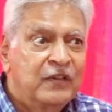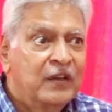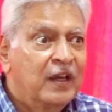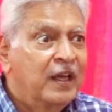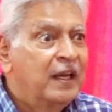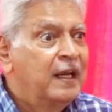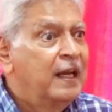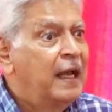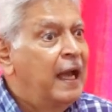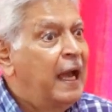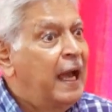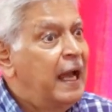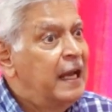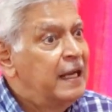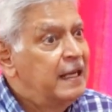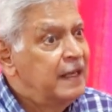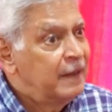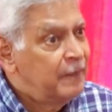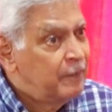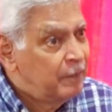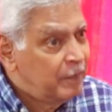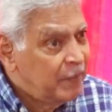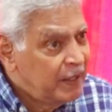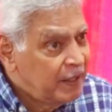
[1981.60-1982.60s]
said, I'll
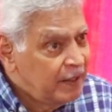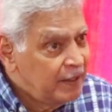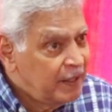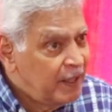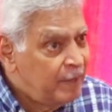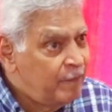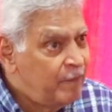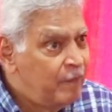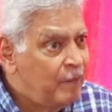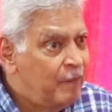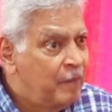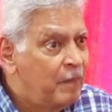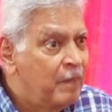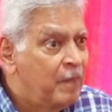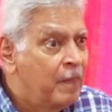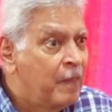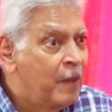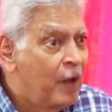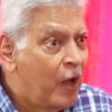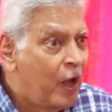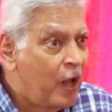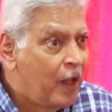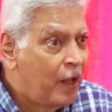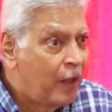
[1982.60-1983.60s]
bring them,
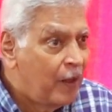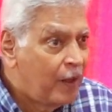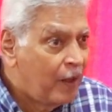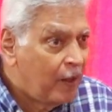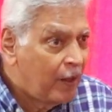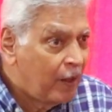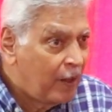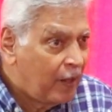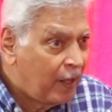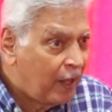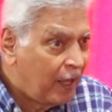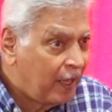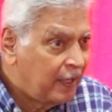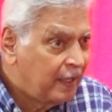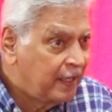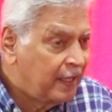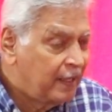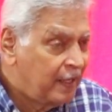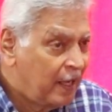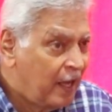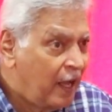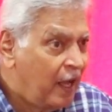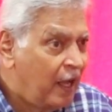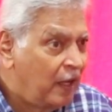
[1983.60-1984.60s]
I'll
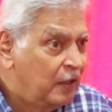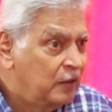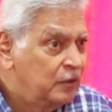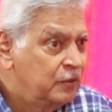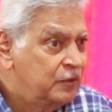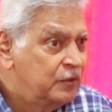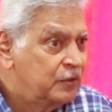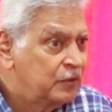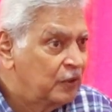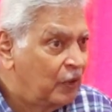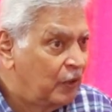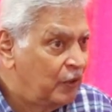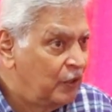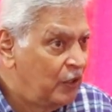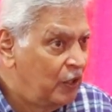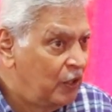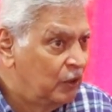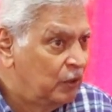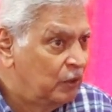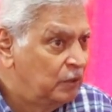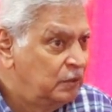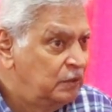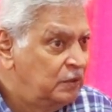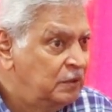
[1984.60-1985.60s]
get a house on
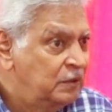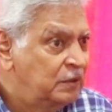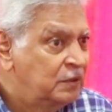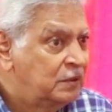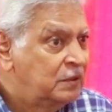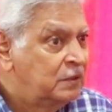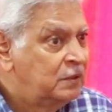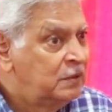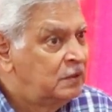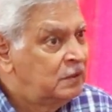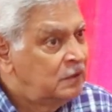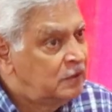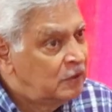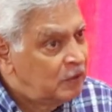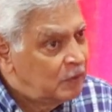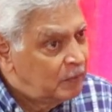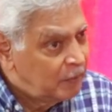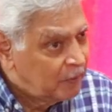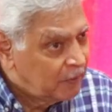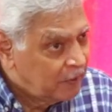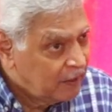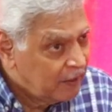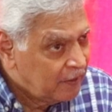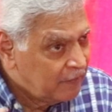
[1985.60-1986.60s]
loan,
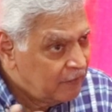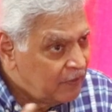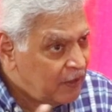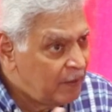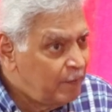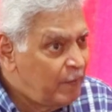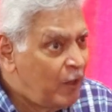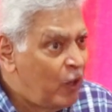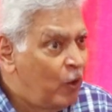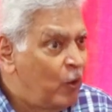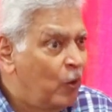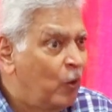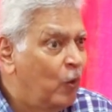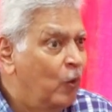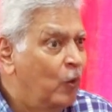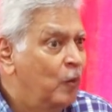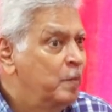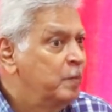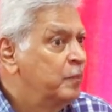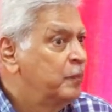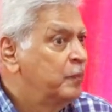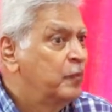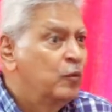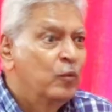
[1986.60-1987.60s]
give them a home
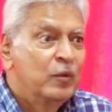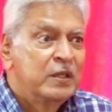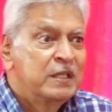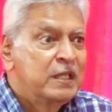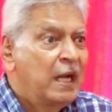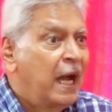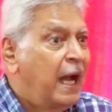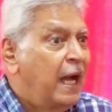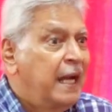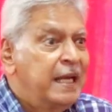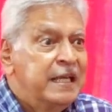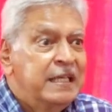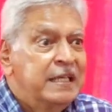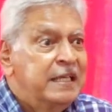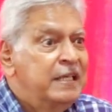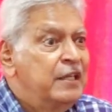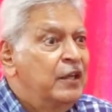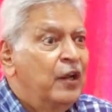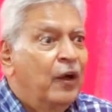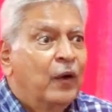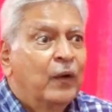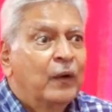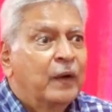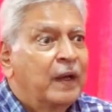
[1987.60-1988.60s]
which I did
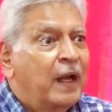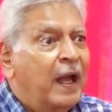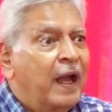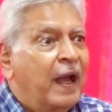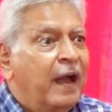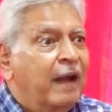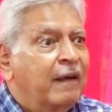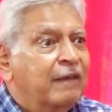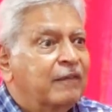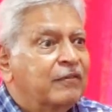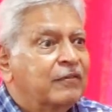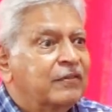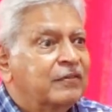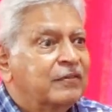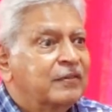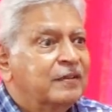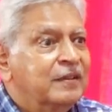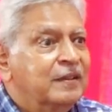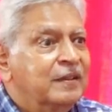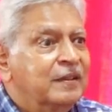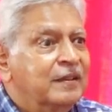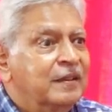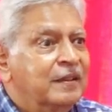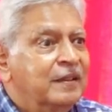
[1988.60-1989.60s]
not have.
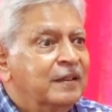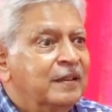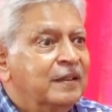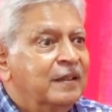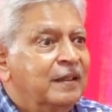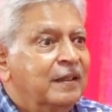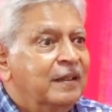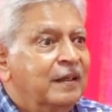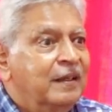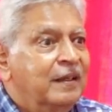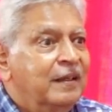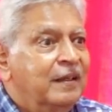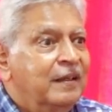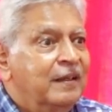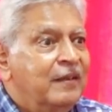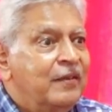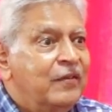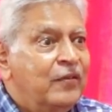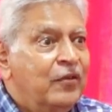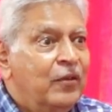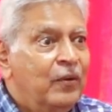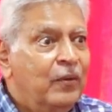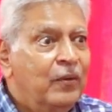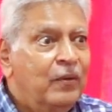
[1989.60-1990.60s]

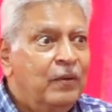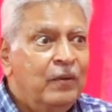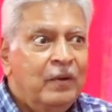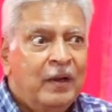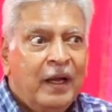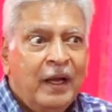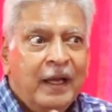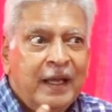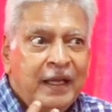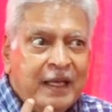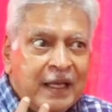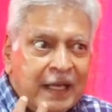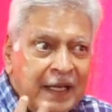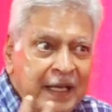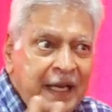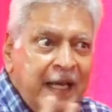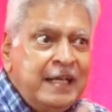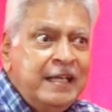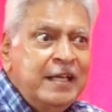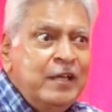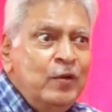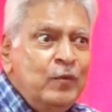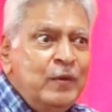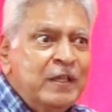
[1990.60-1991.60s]
So I
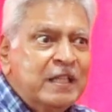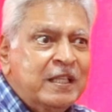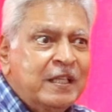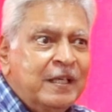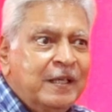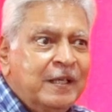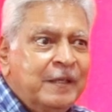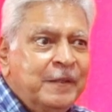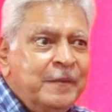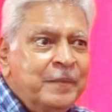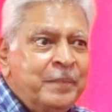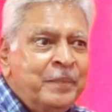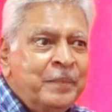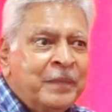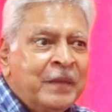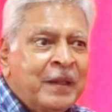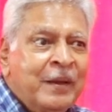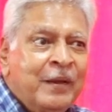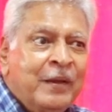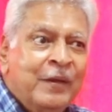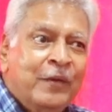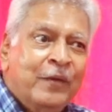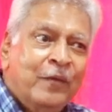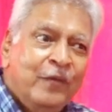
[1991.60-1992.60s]
connected with her
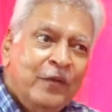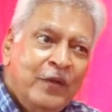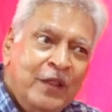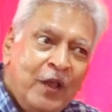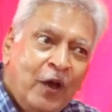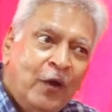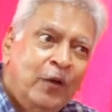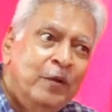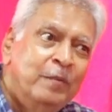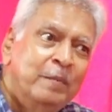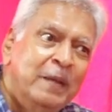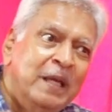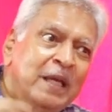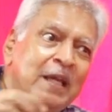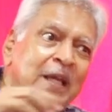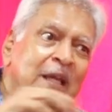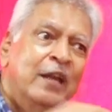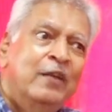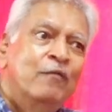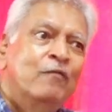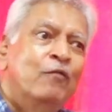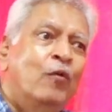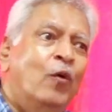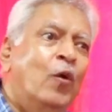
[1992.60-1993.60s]
without being
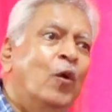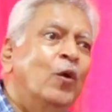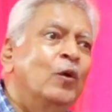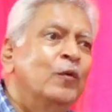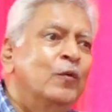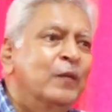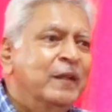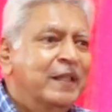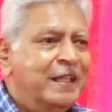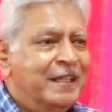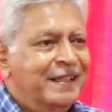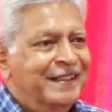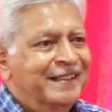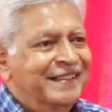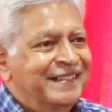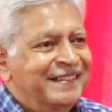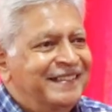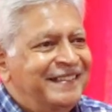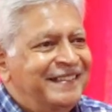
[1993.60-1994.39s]
involved with her,